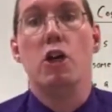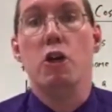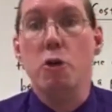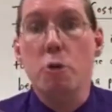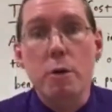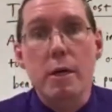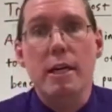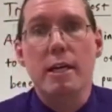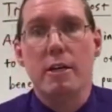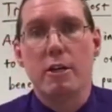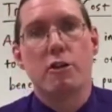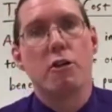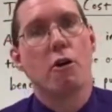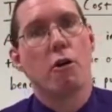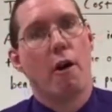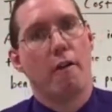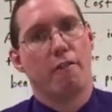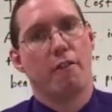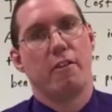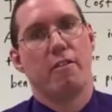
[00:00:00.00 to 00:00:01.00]
You need to
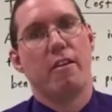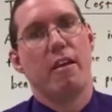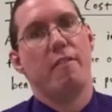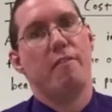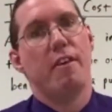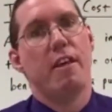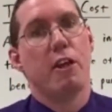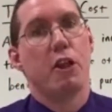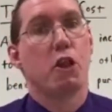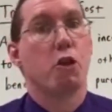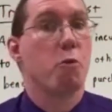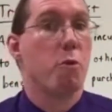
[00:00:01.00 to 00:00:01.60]
turn off the TV at